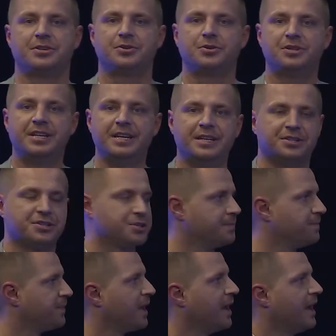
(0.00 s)
to teach.
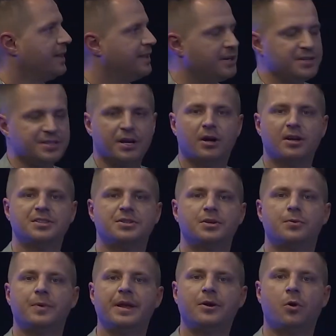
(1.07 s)
There's also
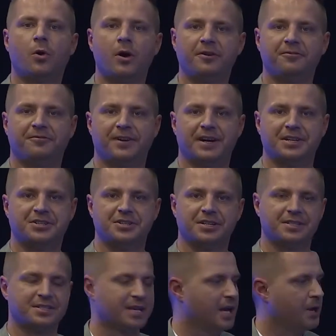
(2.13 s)
record
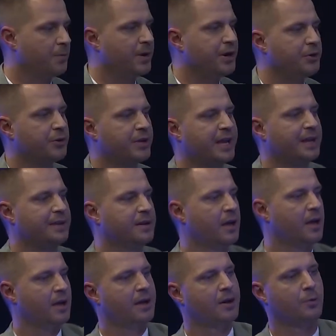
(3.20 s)
functions where you can
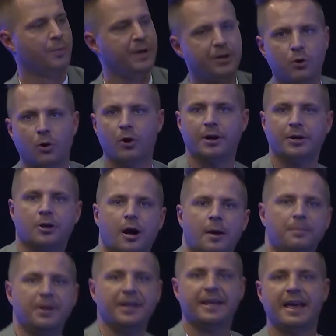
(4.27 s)
record
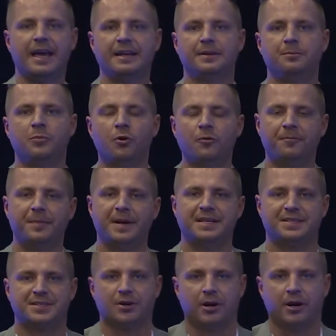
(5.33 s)
complicated
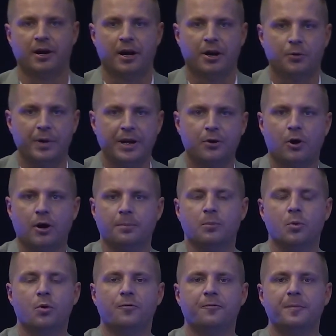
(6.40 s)
movements or record
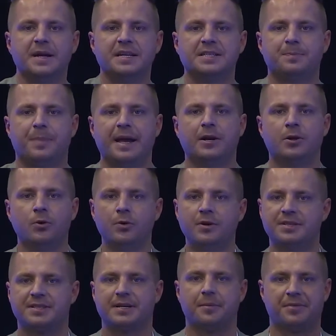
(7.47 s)
movements by gluing
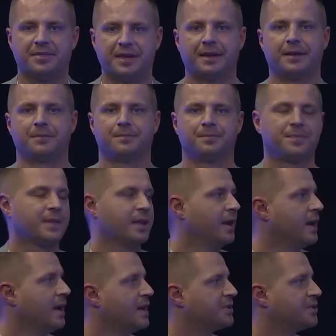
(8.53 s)
something.
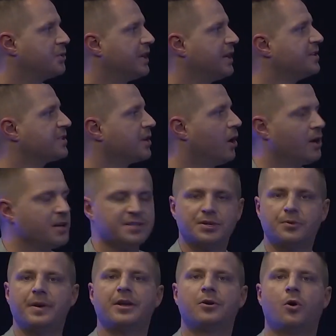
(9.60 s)
So there's also
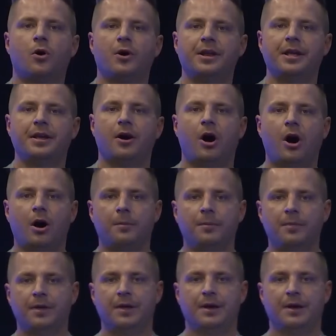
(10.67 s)
recording on